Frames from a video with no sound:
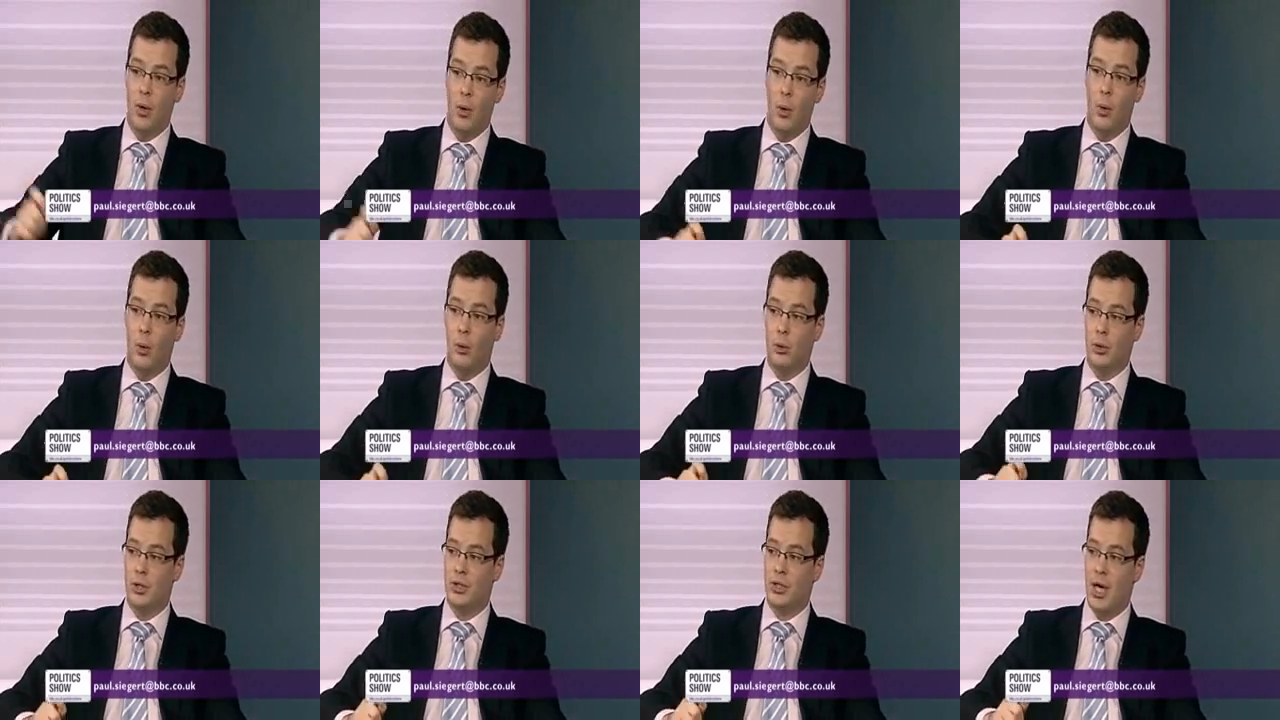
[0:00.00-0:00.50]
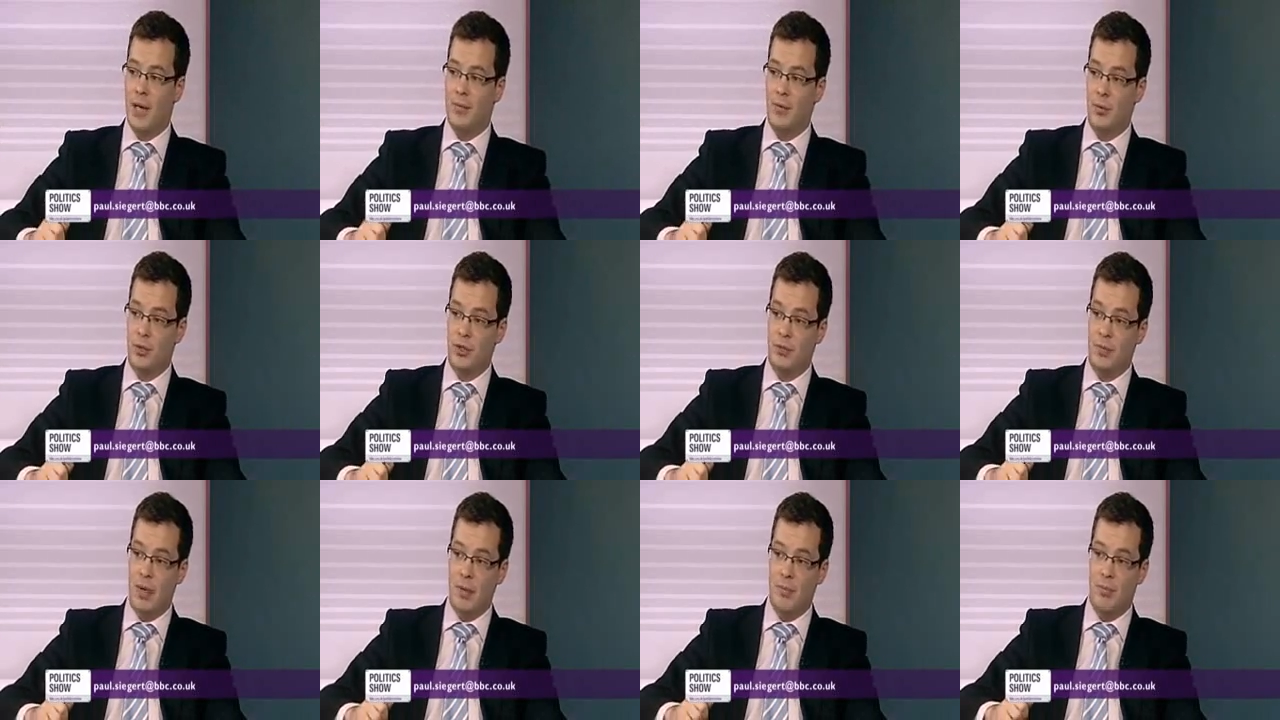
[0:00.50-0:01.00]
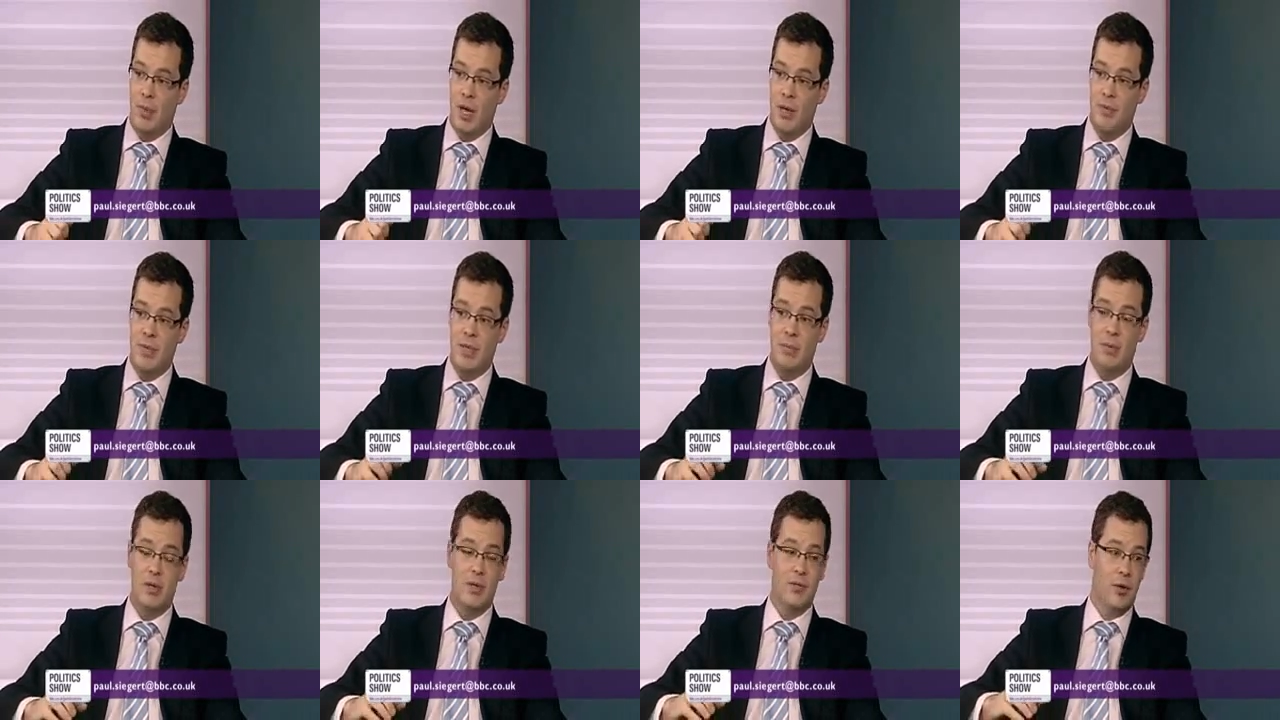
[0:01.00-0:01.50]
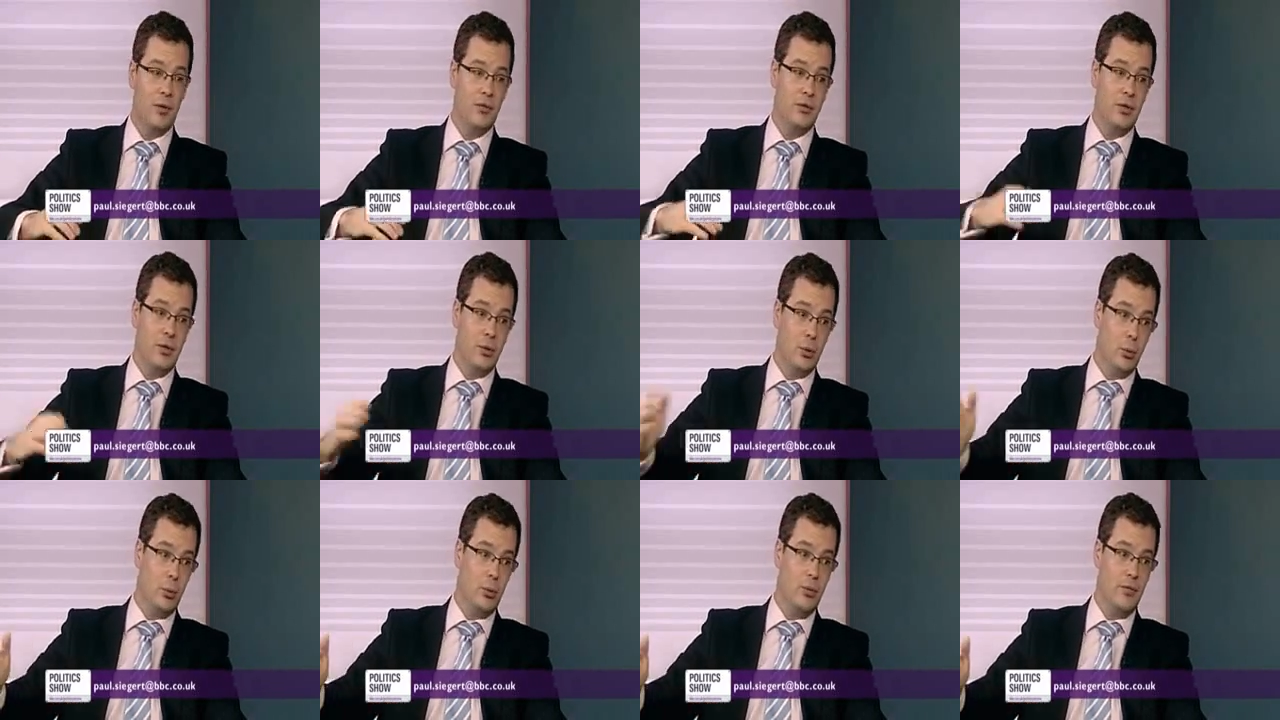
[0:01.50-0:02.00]
all the time that was spent by people involved
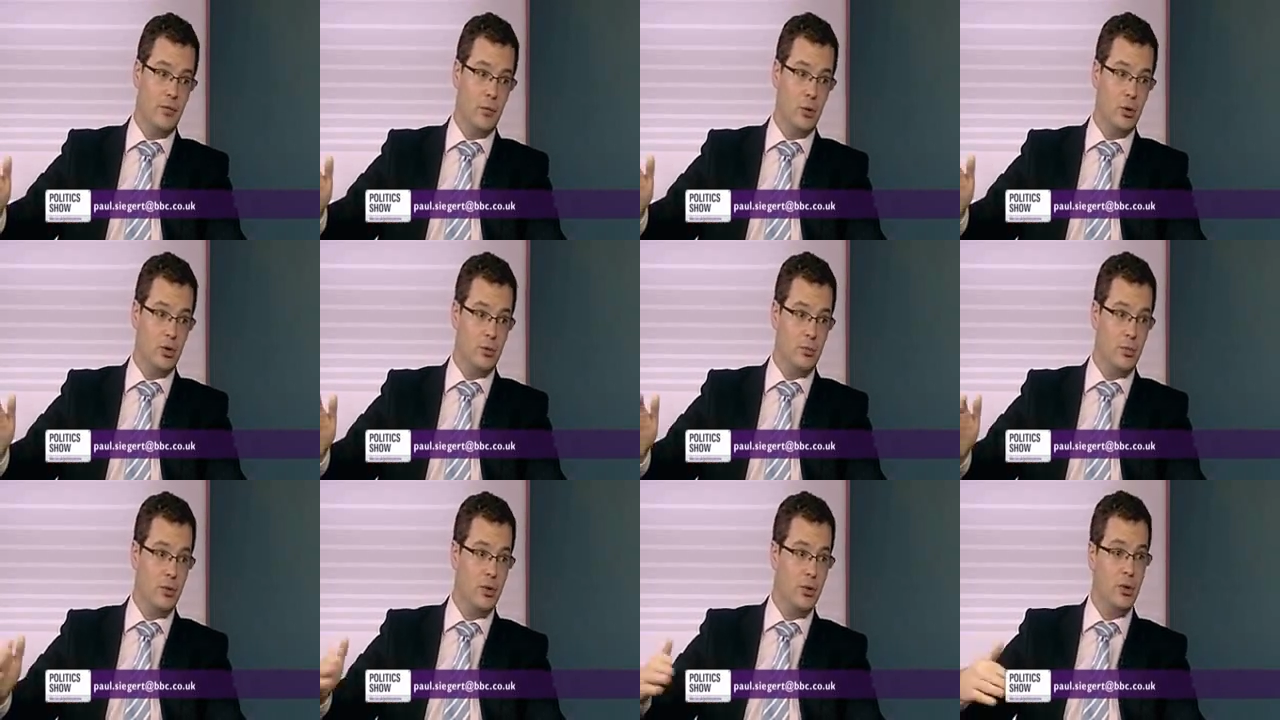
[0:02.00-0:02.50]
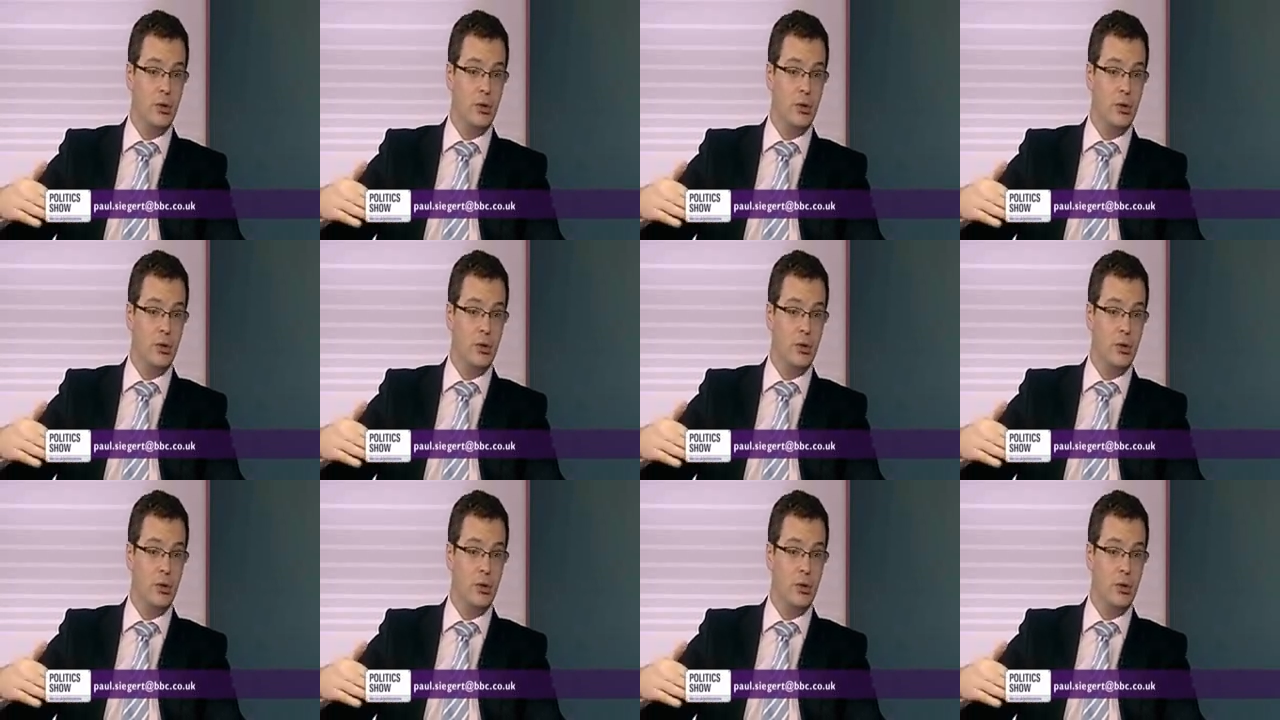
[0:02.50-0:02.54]
in law enforcement